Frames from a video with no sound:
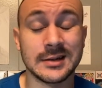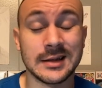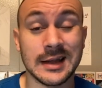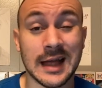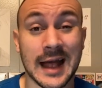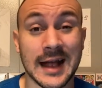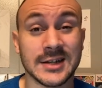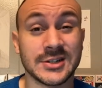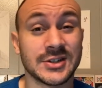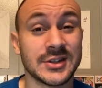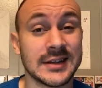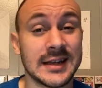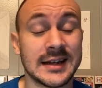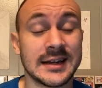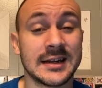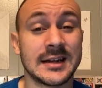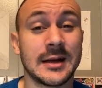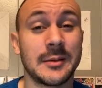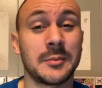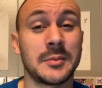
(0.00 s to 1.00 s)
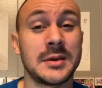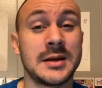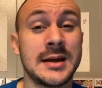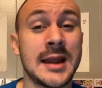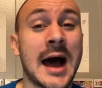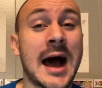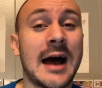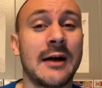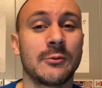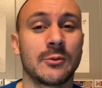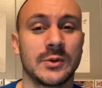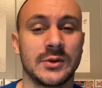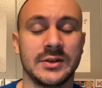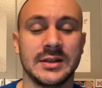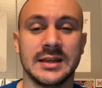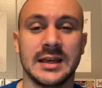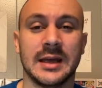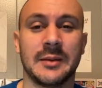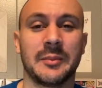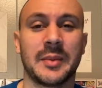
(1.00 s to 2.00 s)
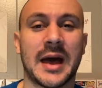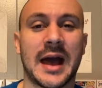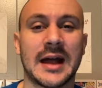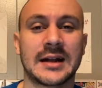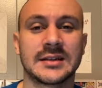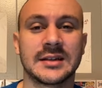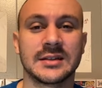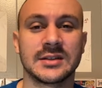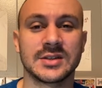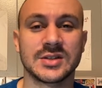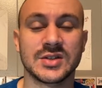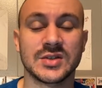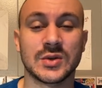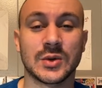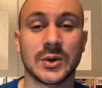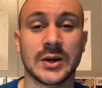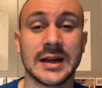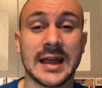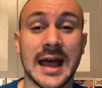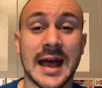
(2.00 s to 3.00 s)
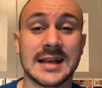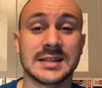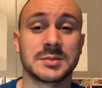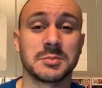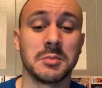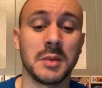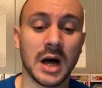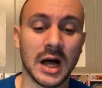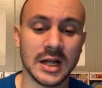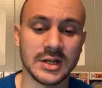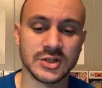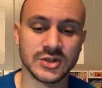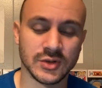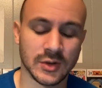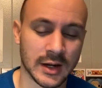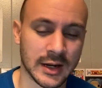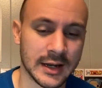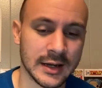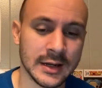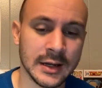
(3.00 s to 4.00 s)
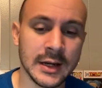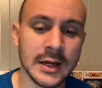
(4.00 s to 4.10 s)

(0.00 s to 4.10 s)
actually ended up not really impacting the story as much, right?